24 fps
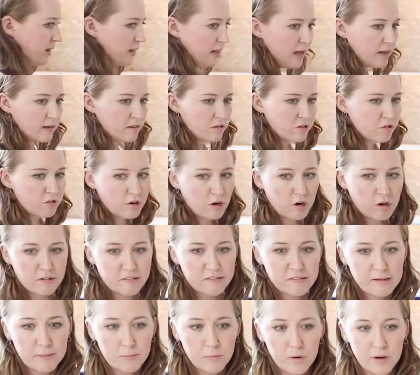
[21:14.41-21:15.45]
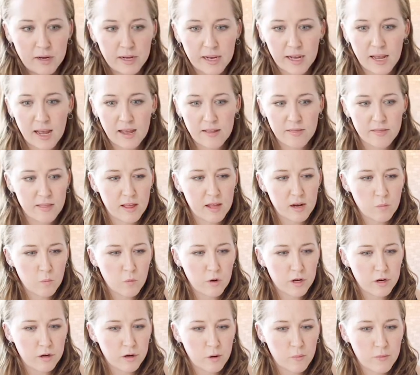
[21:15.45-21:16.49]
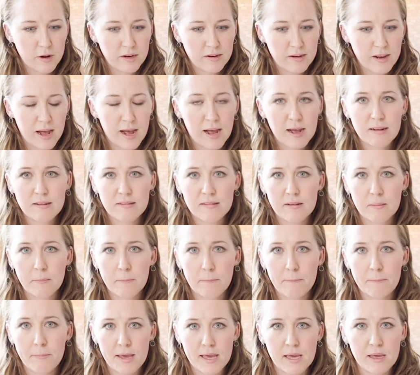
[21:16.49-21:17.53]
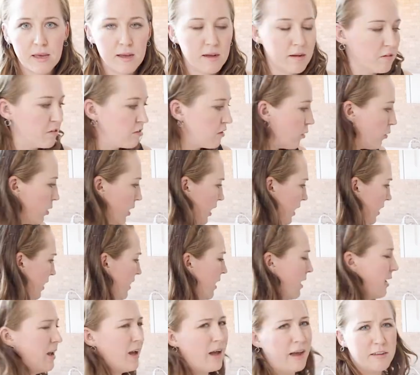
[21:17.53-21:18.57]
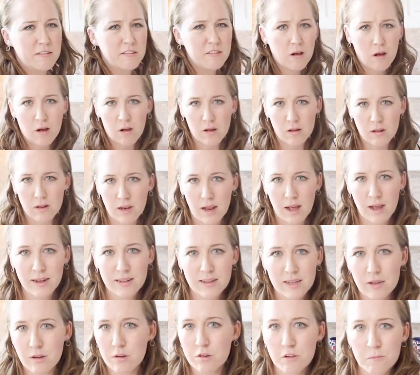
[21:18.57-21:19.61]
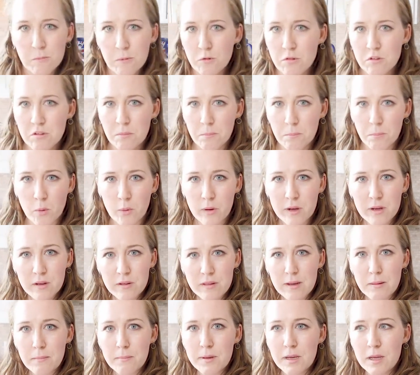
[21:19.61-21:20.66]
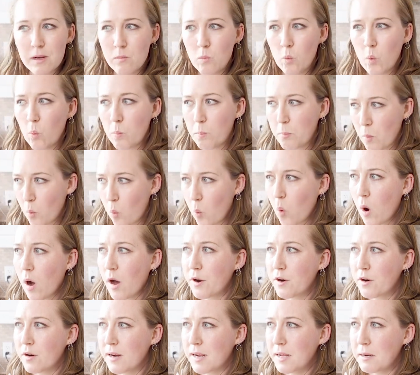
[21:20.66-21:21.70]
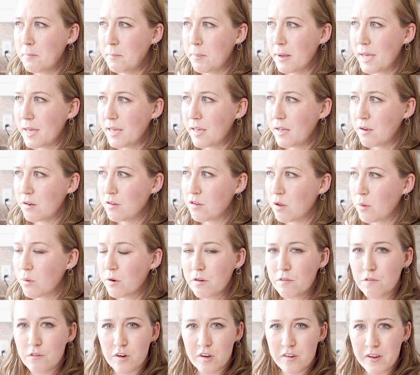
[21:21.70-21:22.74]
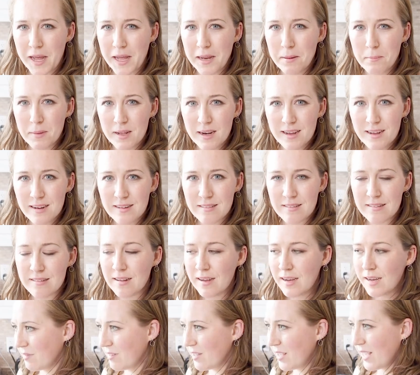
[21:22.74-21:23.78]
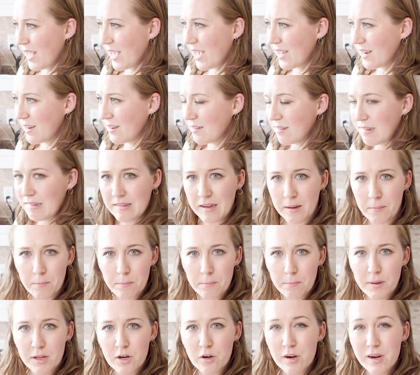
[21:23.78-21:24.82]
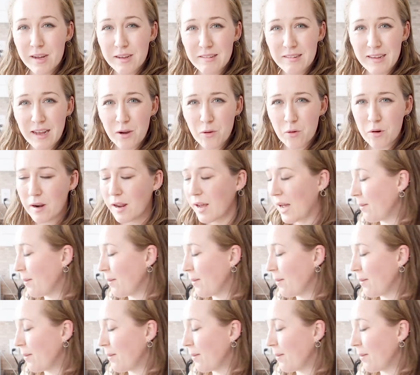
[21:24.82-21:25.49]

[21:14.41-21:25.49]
get that to start simmering and then we are going to add some baking soda. I saw online that you're supposed to boil them in water and baking soda for 10 minutes to get some bitterness out.